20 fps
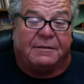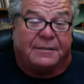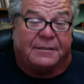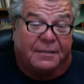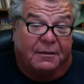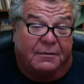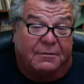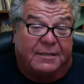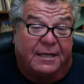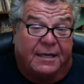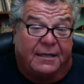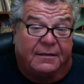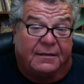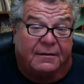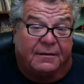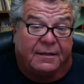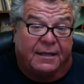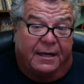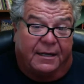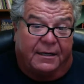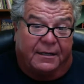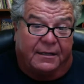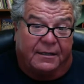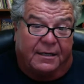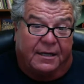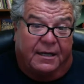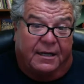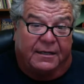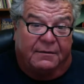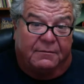so tender that I could
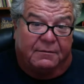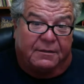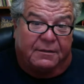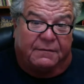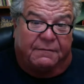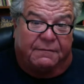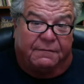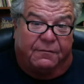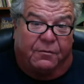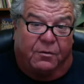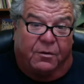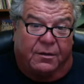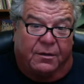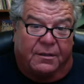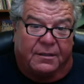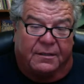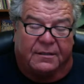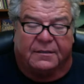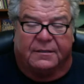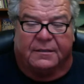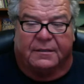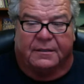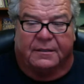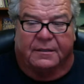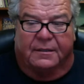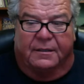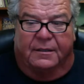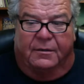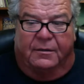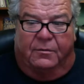cut it with a fork
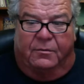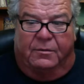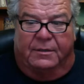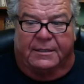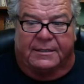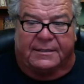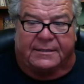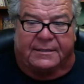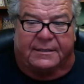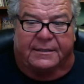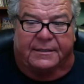was